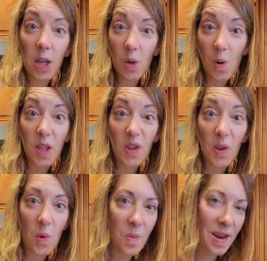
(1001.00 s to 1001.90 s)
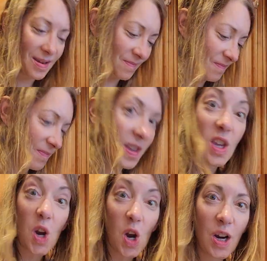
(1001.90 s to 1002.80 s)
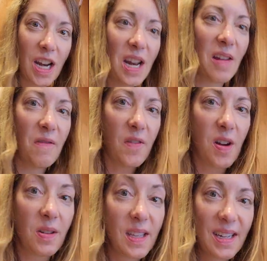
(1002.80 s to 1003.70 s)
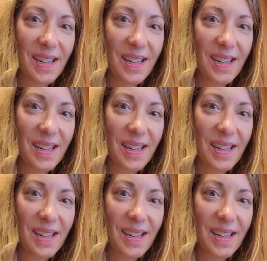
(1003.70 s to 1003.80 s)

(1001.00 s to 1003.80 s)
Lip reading: You can scoop it. You heard it here first.